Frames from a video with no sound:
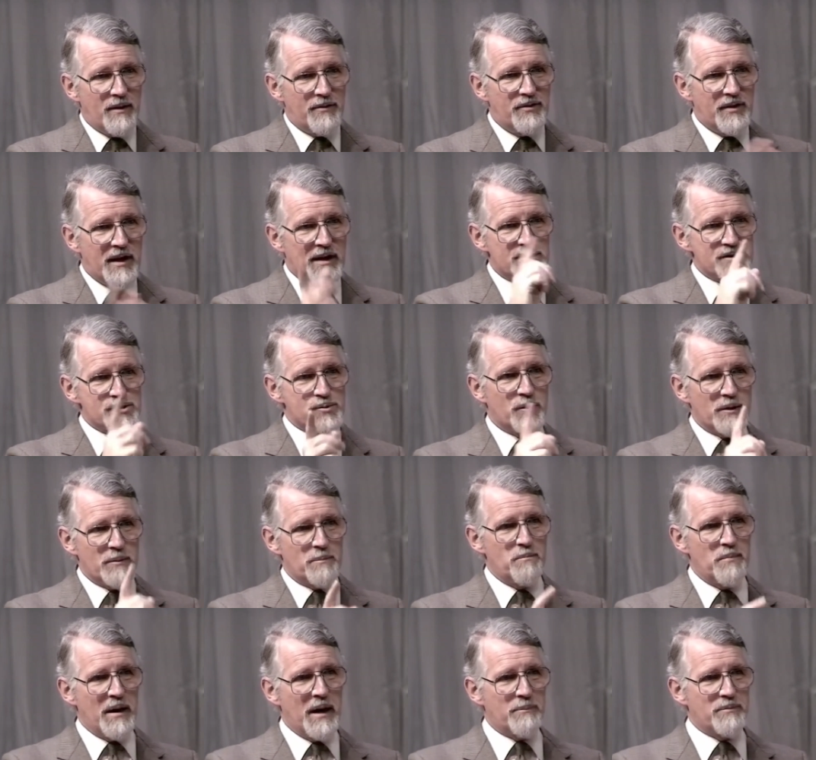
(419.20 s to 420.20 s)
That's
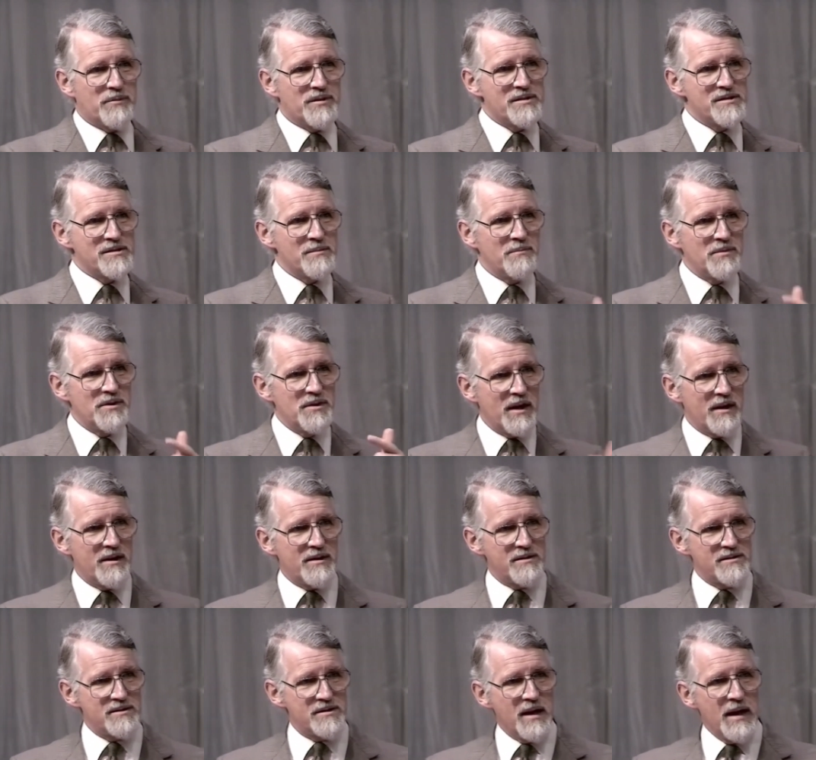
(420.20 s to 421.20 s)
what baptism
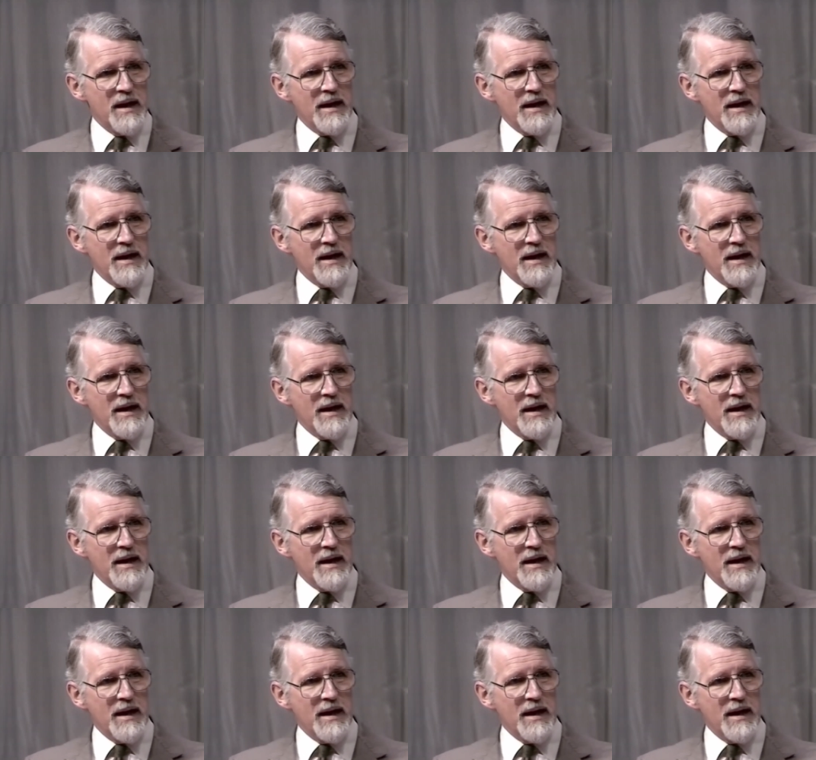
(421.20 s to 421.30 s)
does.